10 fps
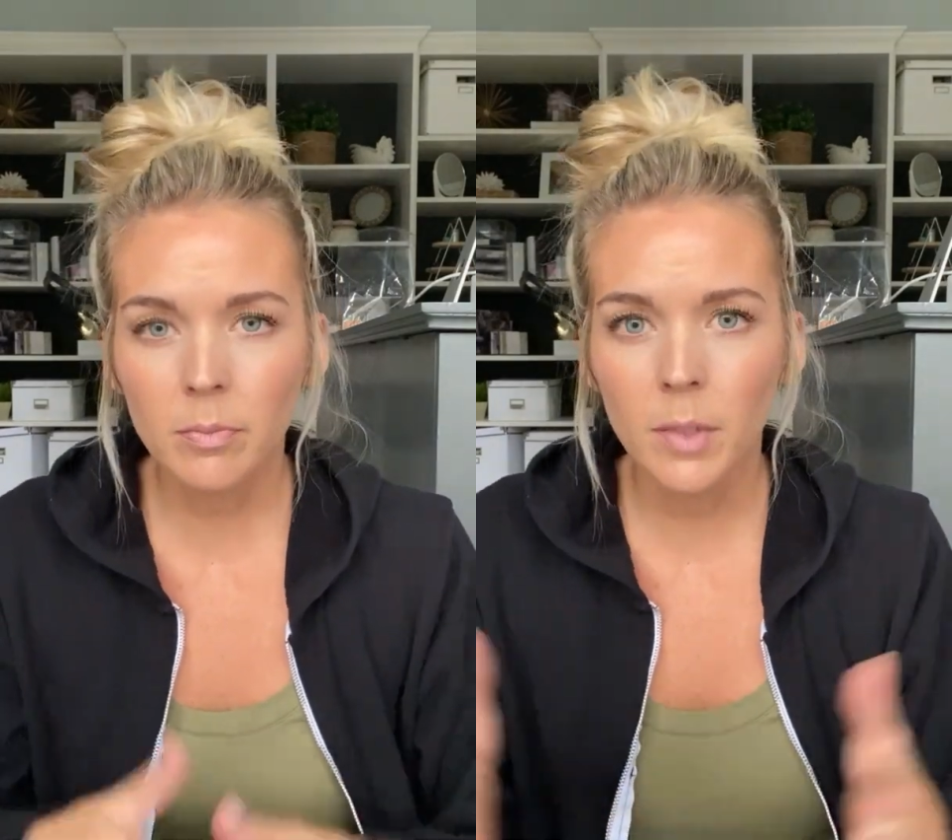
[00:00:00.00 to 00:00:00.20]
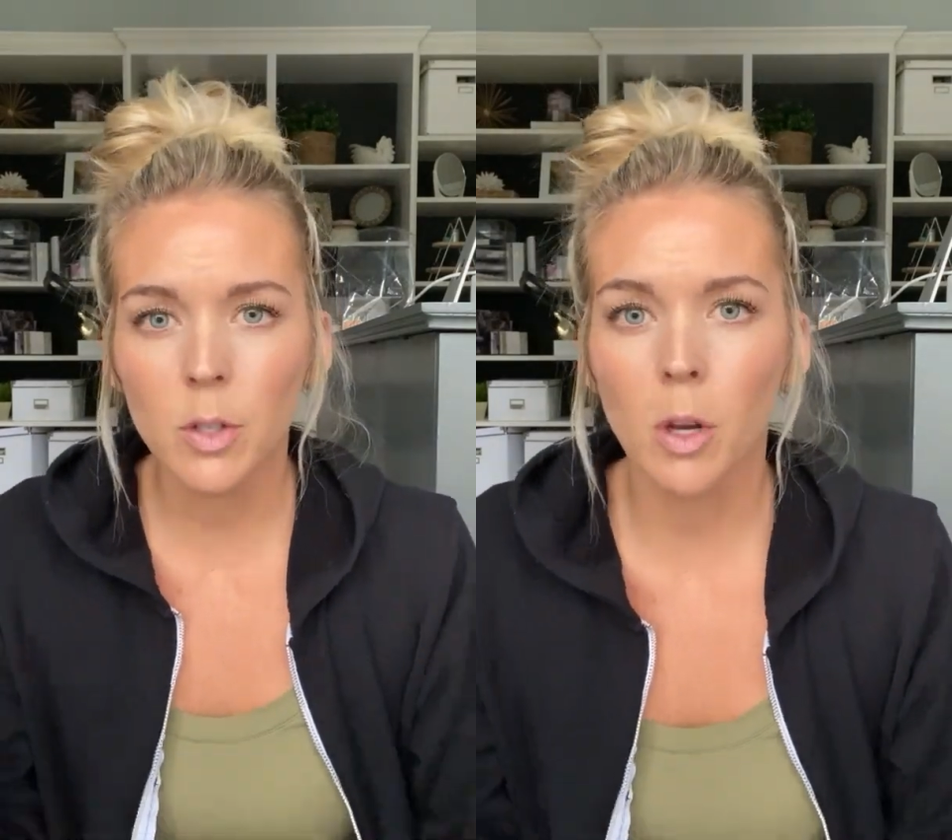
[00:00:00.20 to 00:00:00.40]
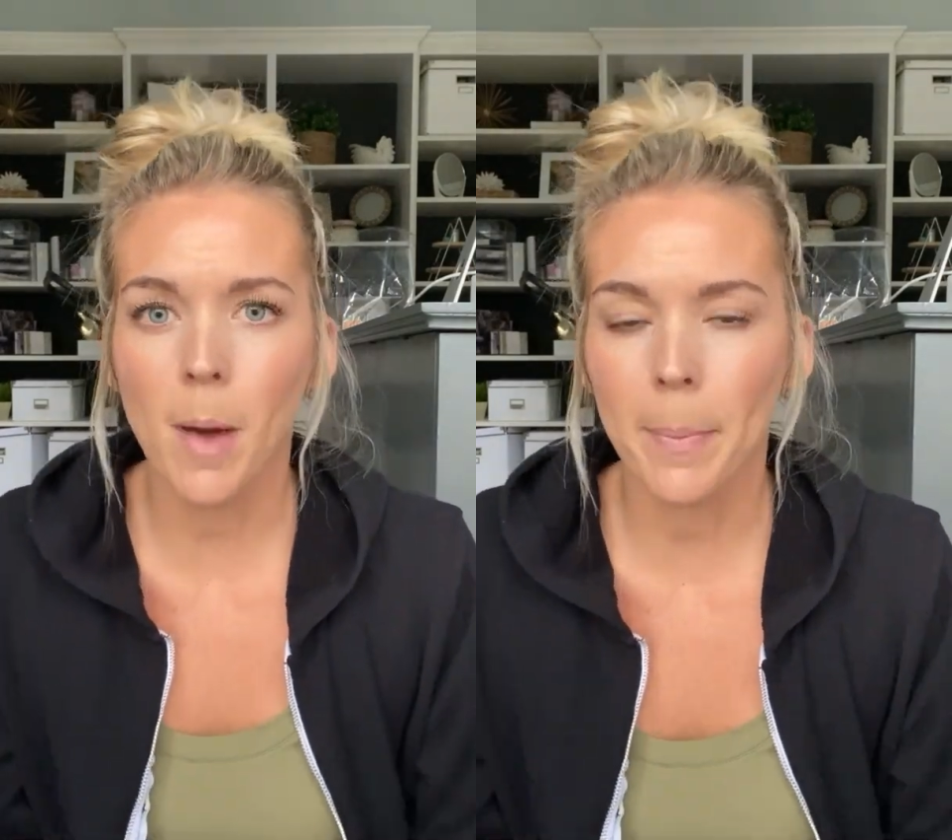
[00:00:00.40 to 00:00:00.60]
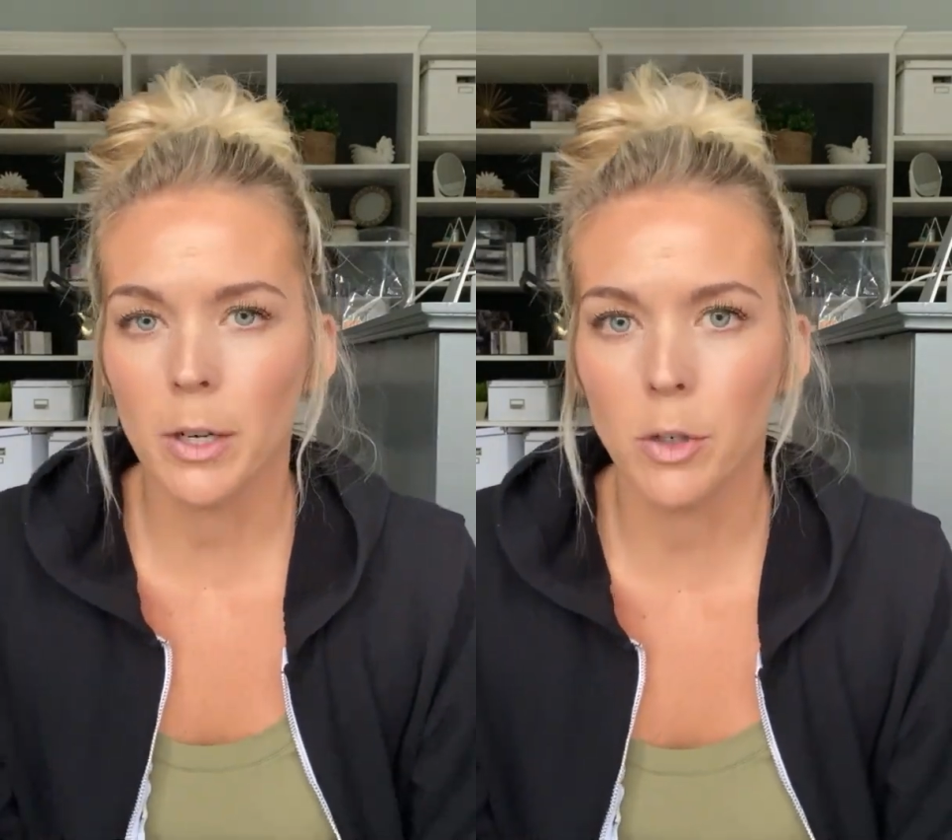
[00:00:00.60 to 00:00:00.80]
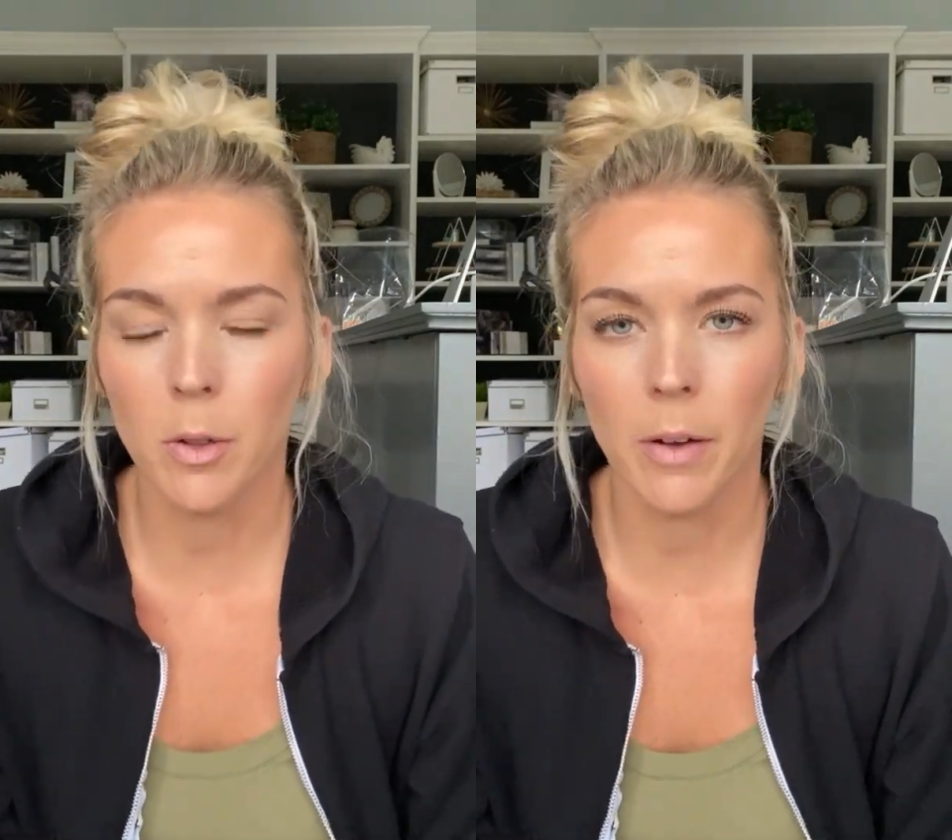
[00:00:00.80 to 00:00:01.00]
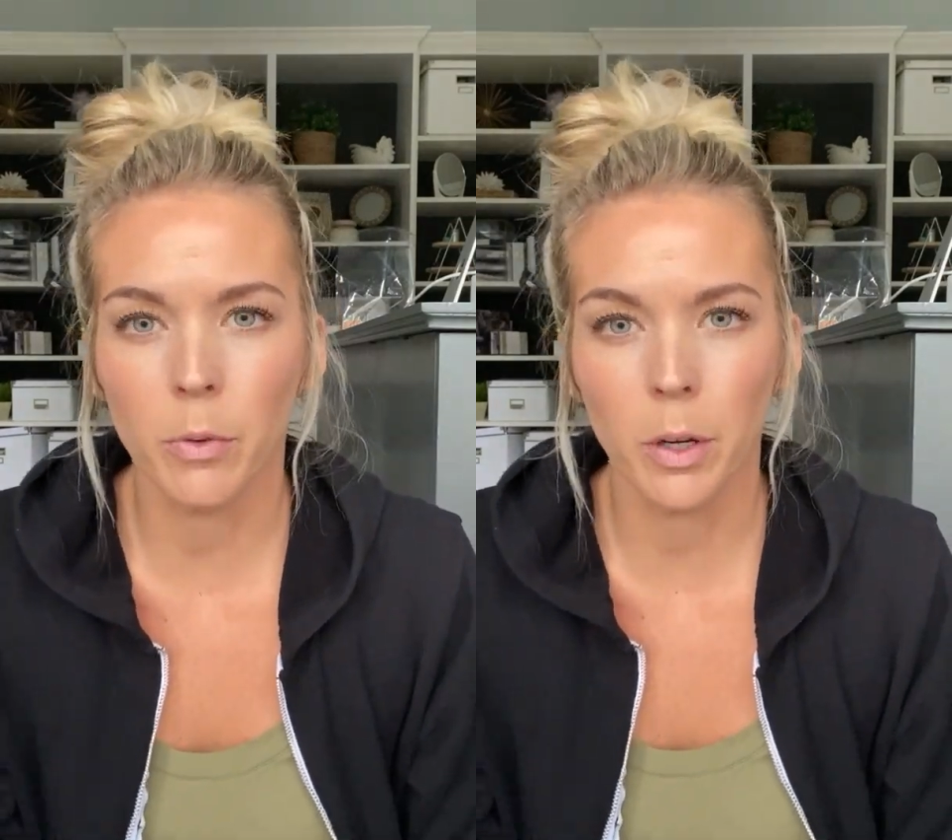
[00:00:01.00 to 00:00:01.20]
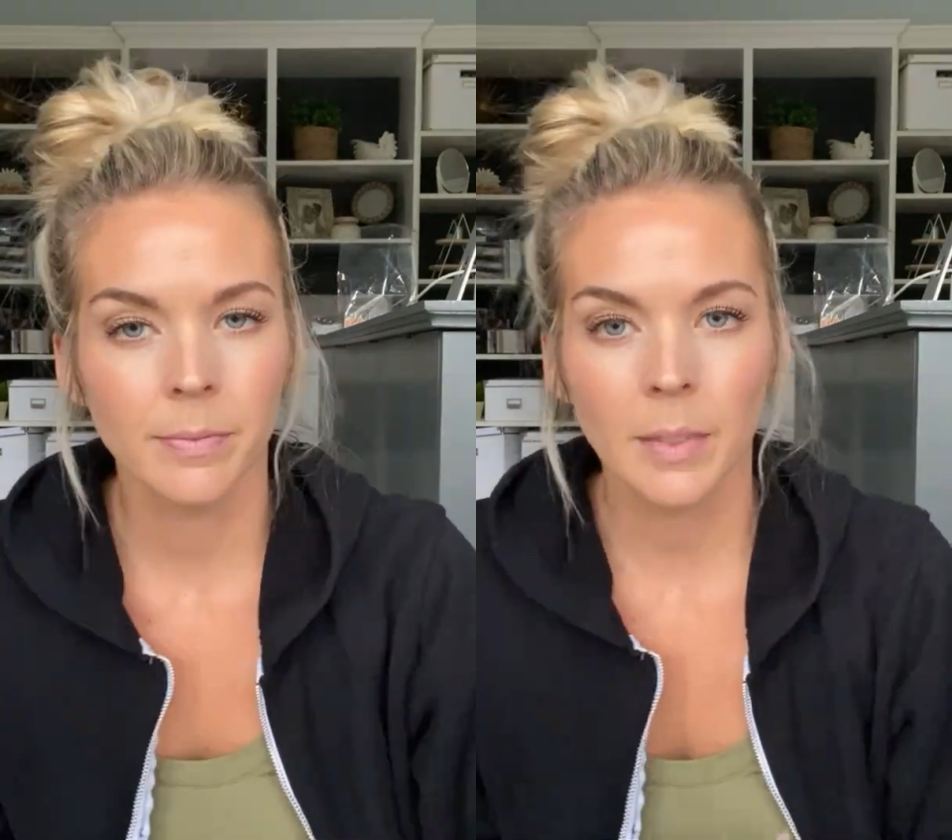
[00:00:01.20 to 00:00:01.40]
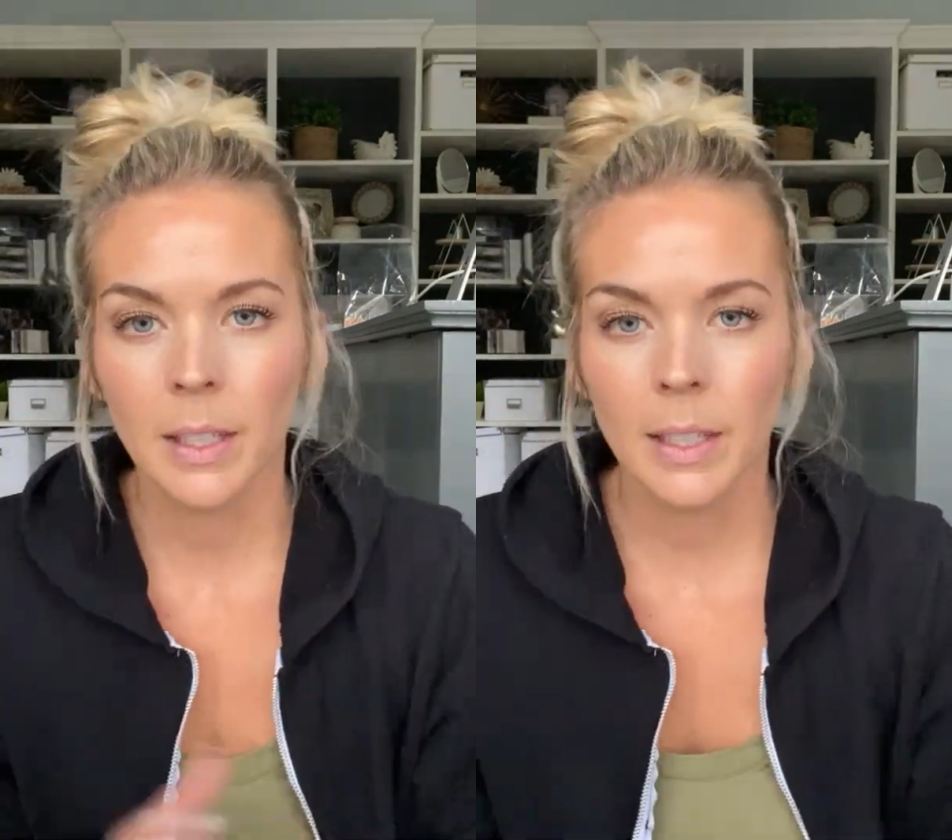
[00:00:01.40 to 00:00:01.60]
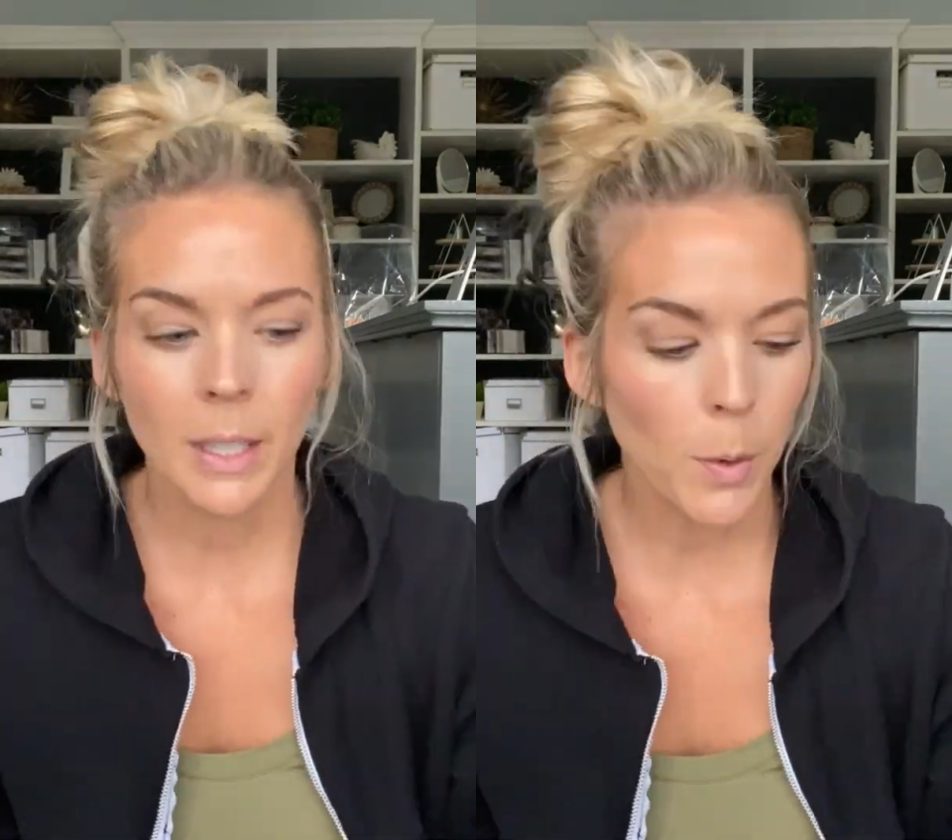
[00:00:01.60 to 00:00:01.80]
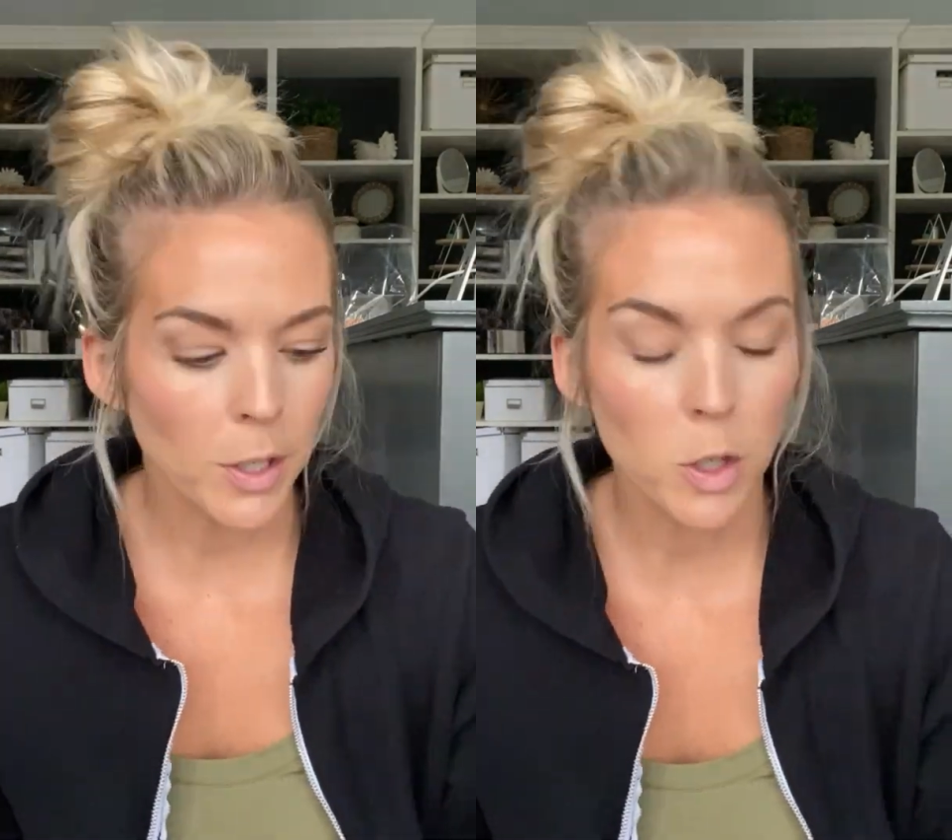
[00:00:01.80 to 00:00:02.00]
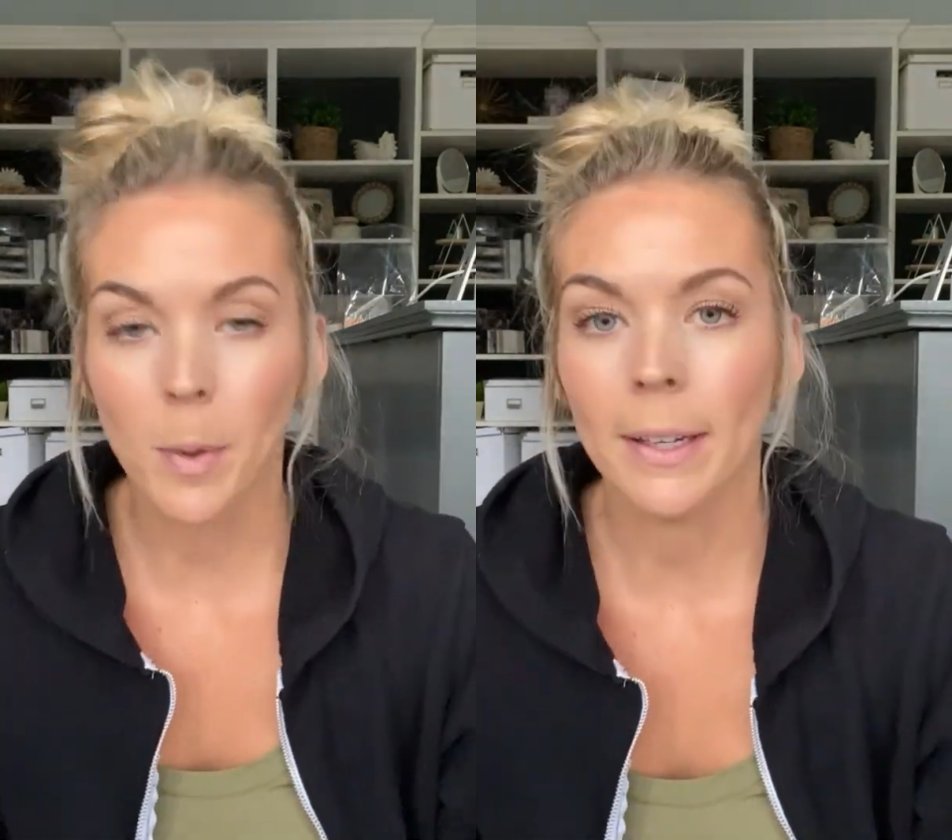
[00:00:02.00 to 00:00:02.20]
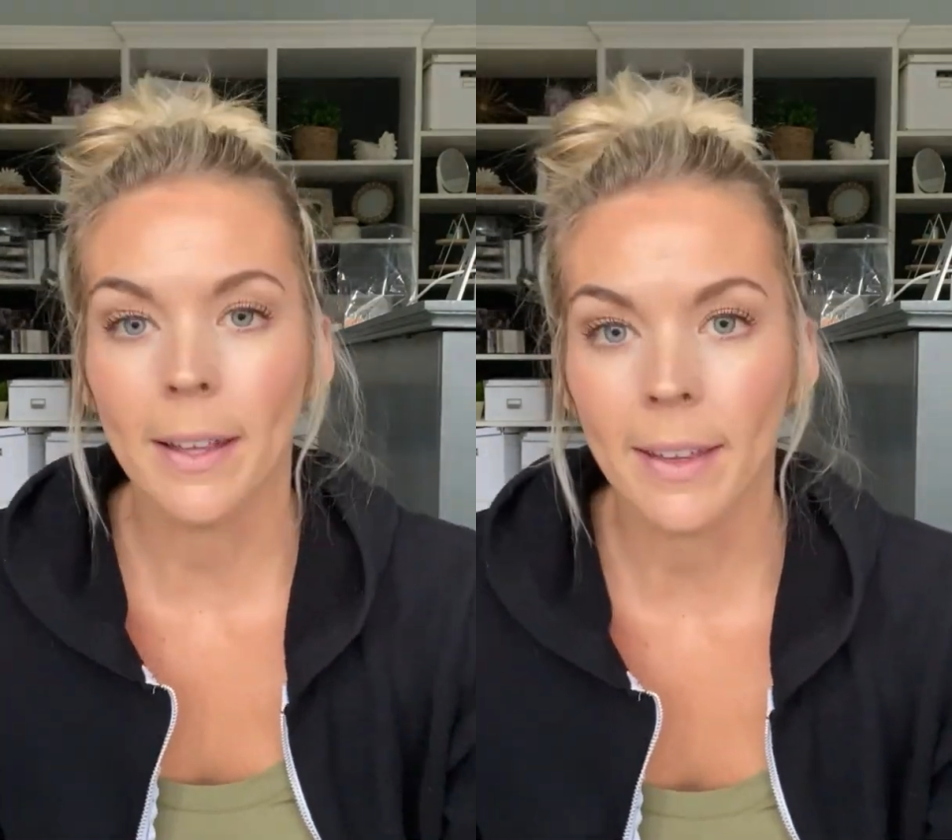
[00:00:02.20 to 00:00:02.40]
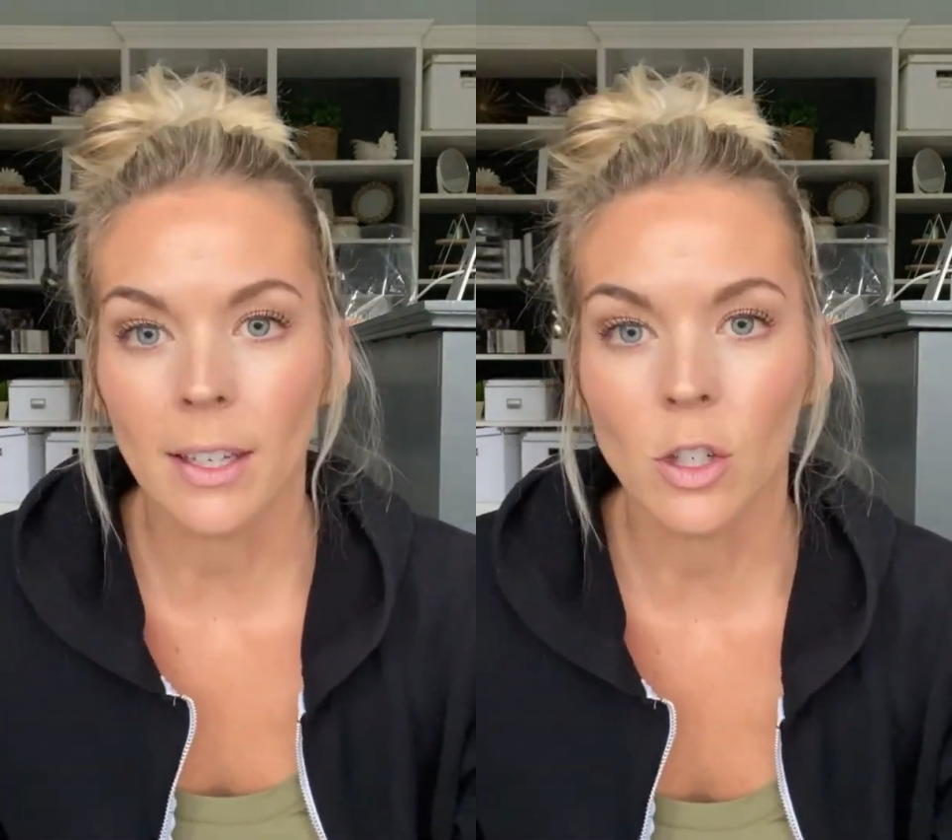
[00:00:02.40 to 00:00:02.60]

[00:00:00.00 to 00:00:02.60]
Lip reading: So I'm happy to do that for you. Any questions about anything,